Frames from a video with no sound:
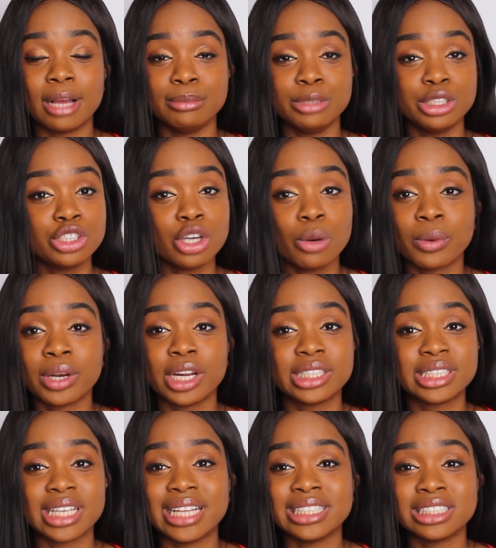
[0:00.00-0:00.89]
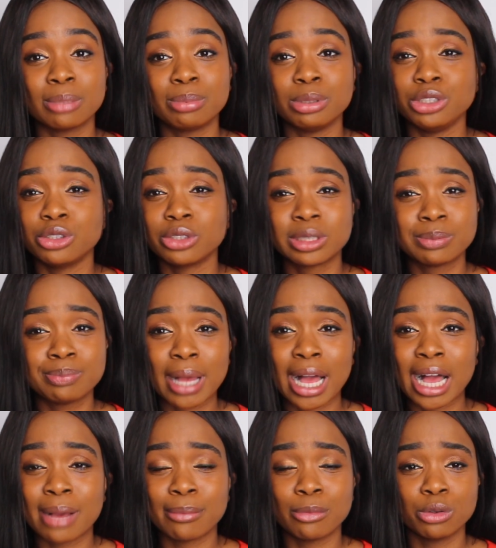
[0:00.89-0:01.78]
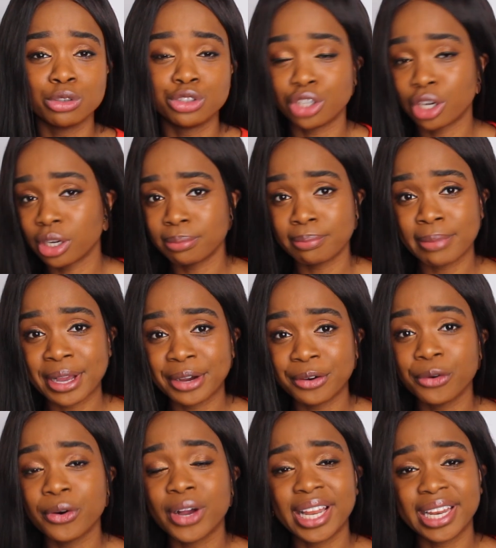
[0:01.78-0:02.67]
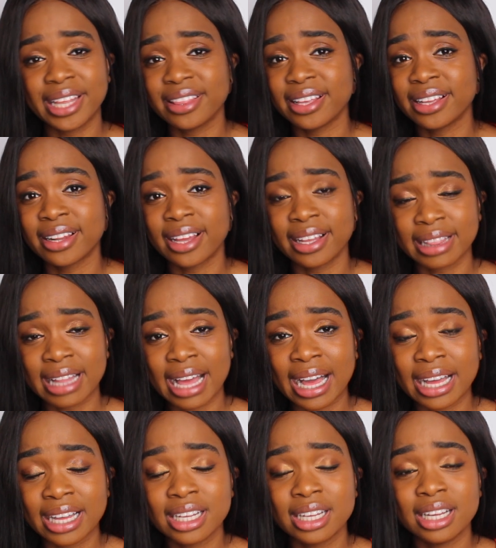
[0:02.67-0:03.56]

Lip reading: You don't want it to end up in your spam or junk mail or anything like that.